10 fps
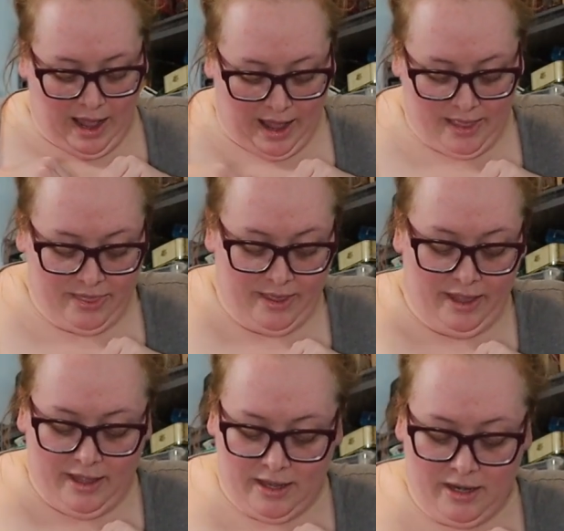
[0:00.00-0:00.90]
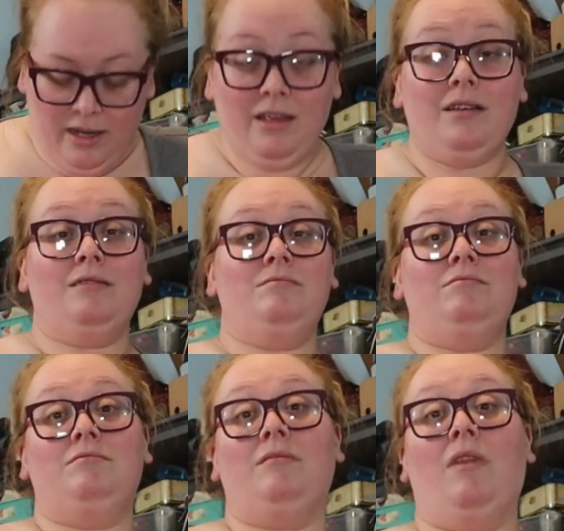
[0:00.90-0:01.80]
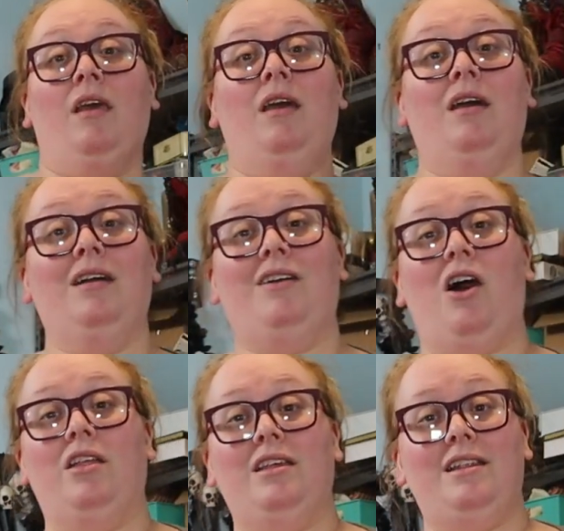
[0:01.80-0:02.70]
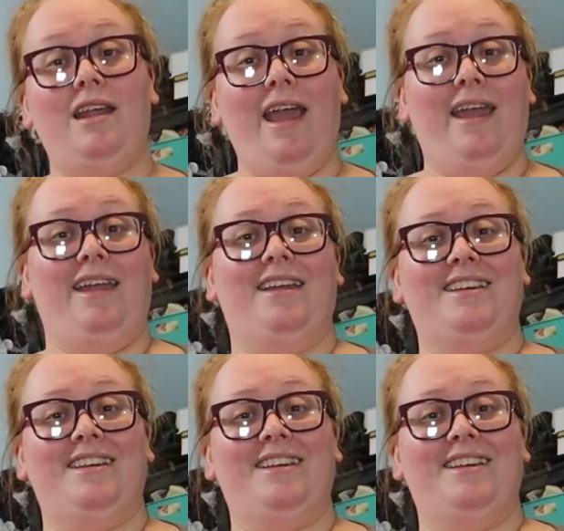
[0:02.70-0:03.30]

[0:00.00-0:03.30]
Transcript: and then call it a day.